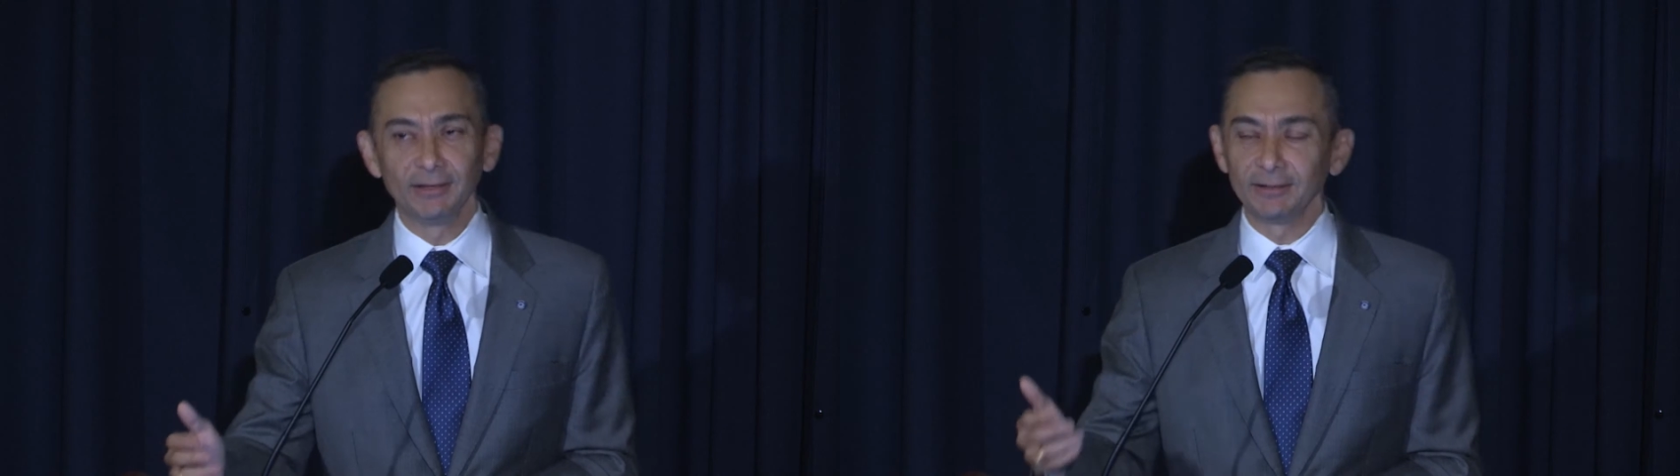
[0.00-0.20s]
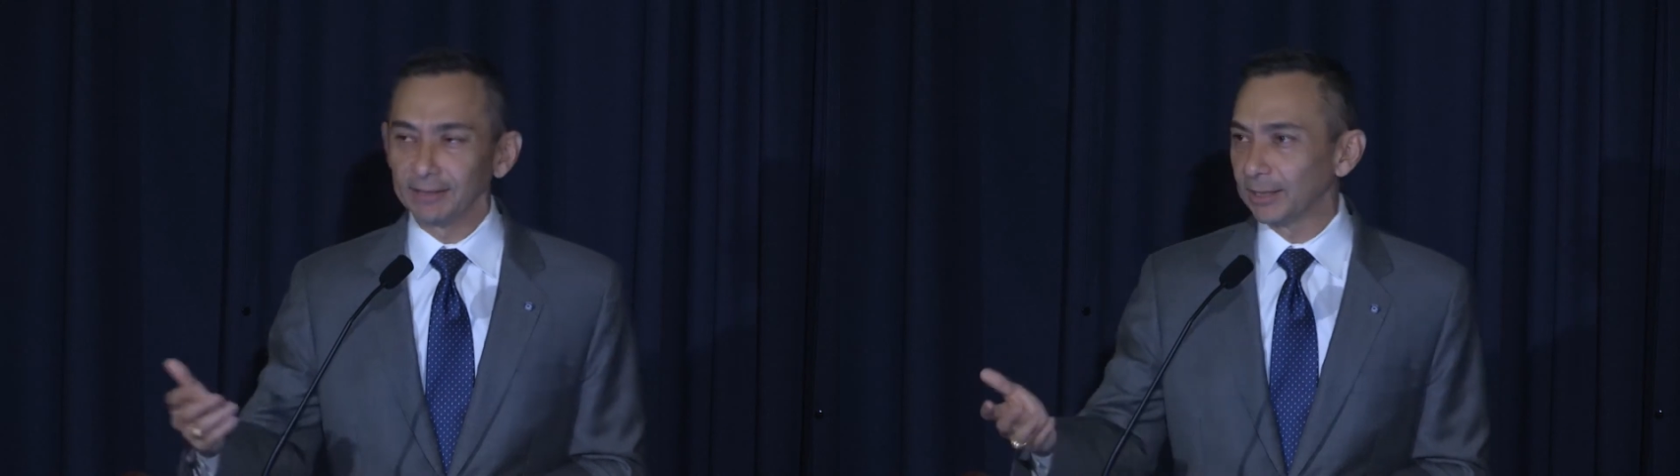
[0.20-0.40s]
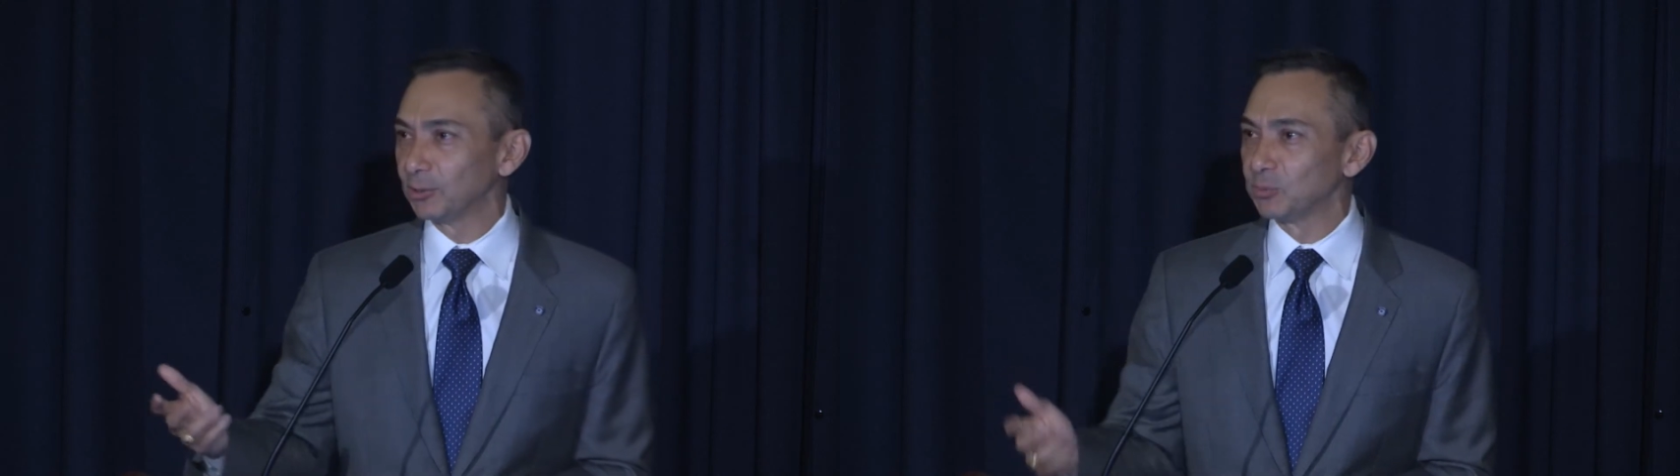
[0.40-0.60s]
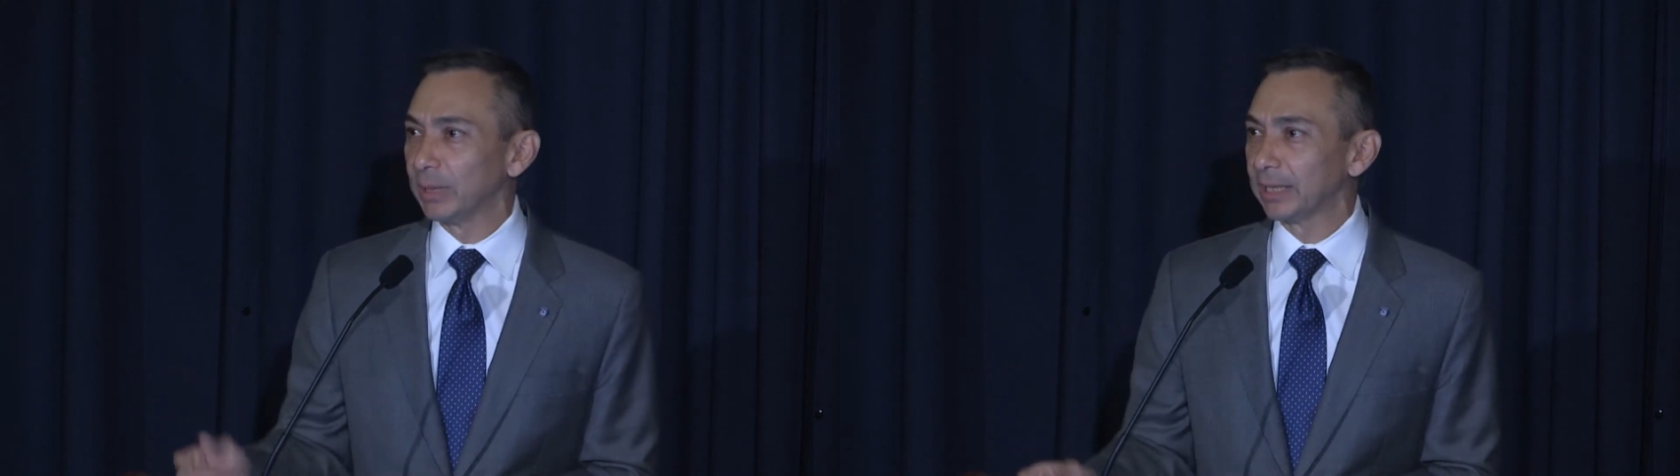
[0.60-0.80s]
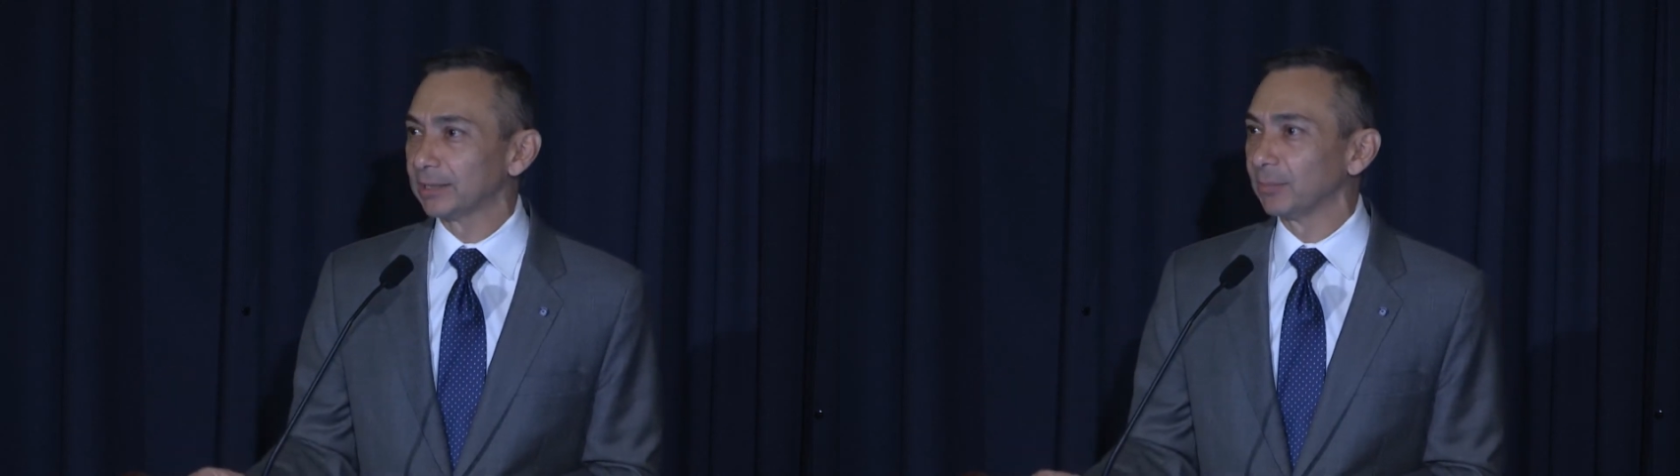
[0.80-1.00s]
And that goes
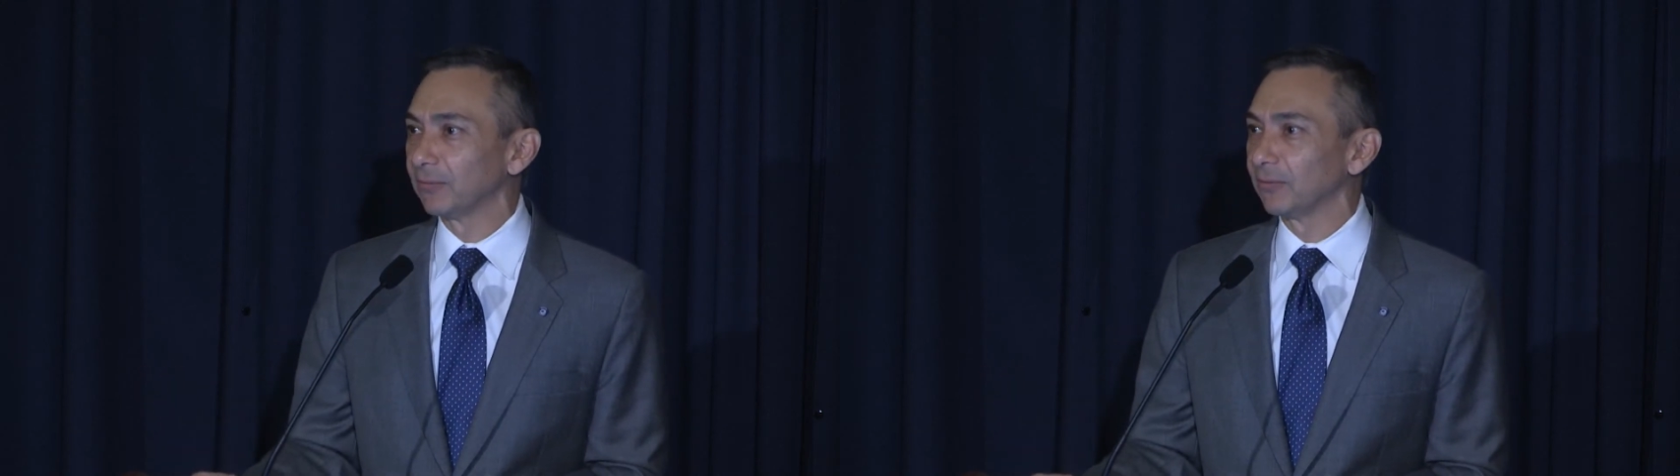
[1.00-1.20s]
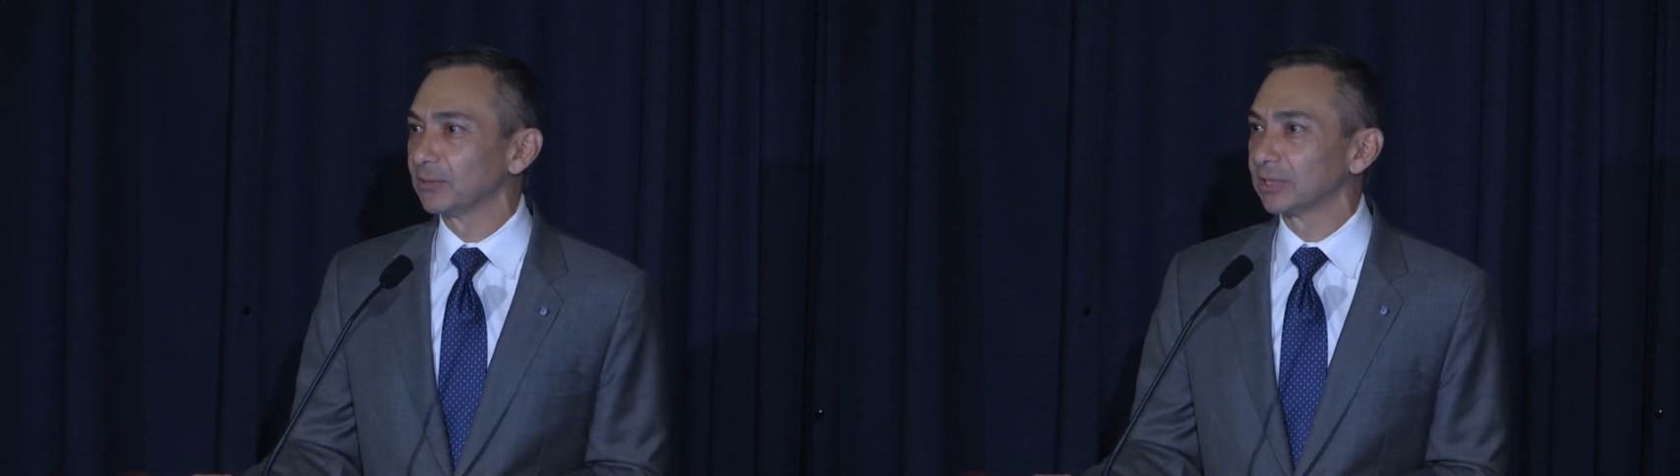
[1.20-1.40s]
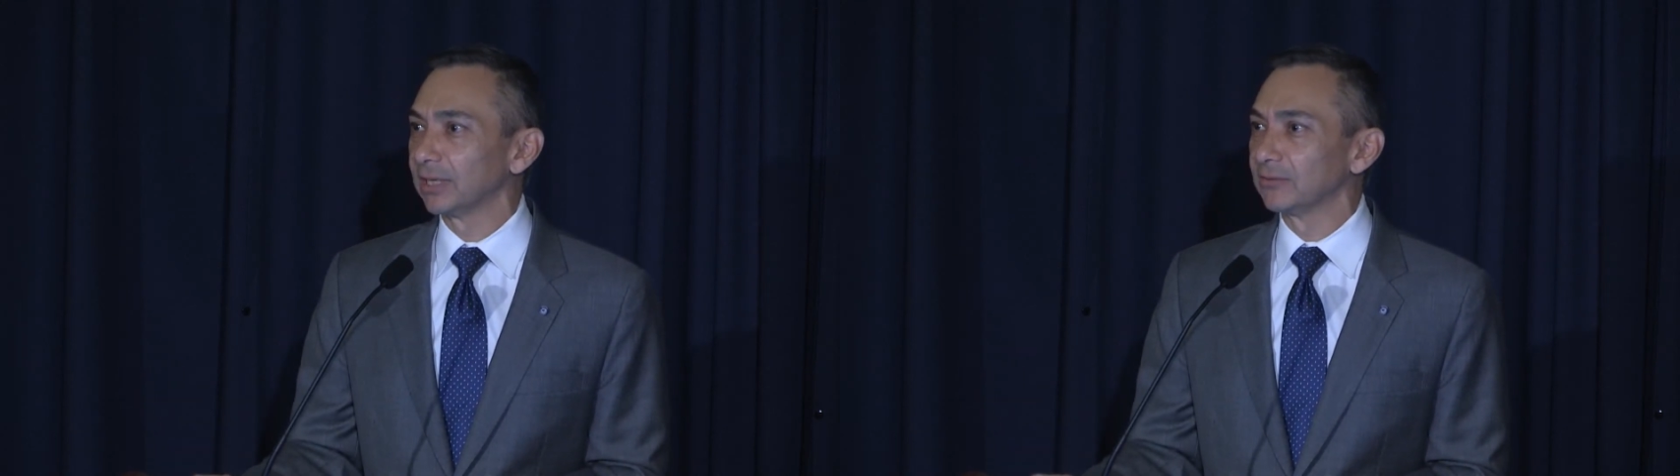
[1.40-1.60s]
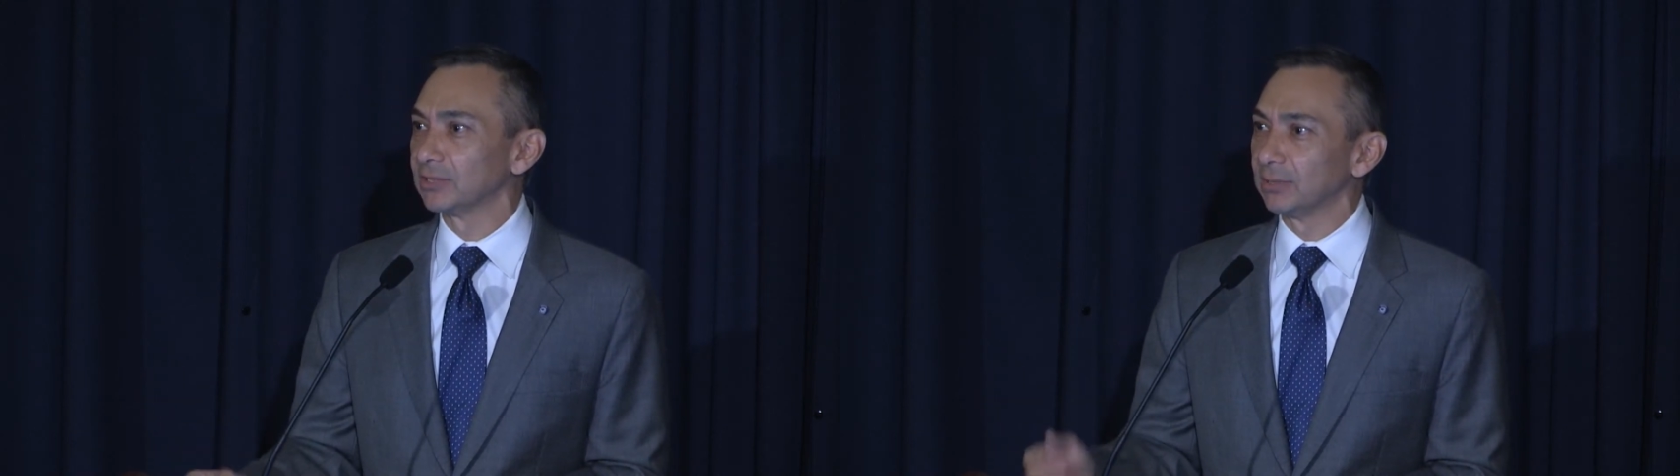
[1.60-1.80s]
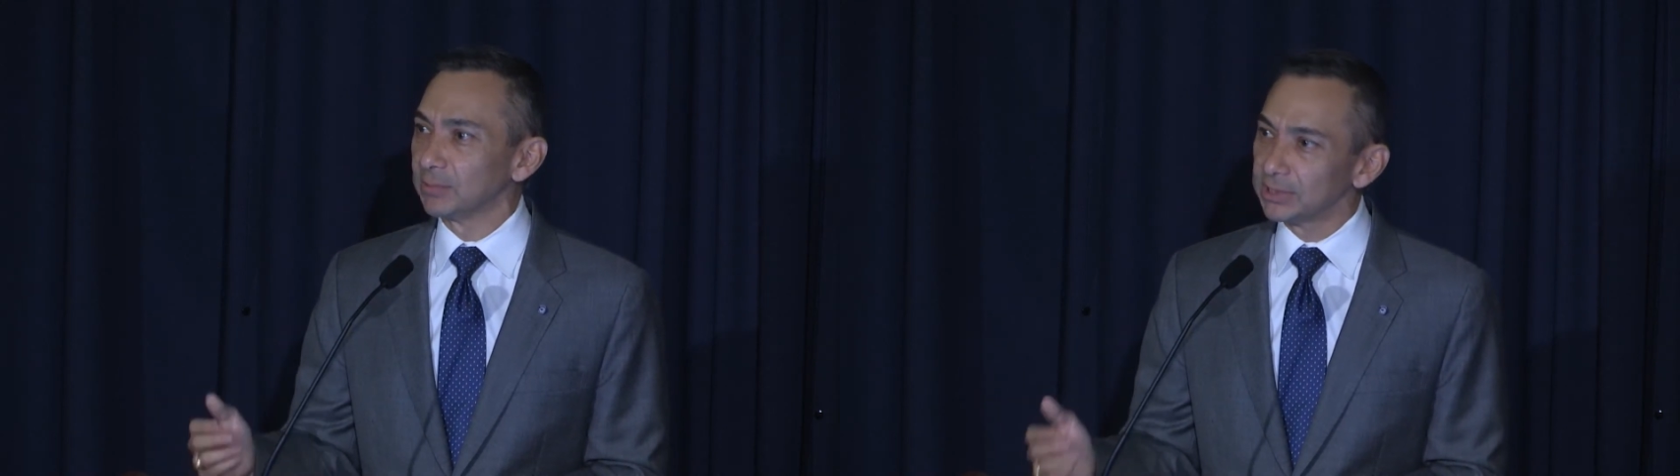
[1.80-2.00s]
back to my first kind of statements.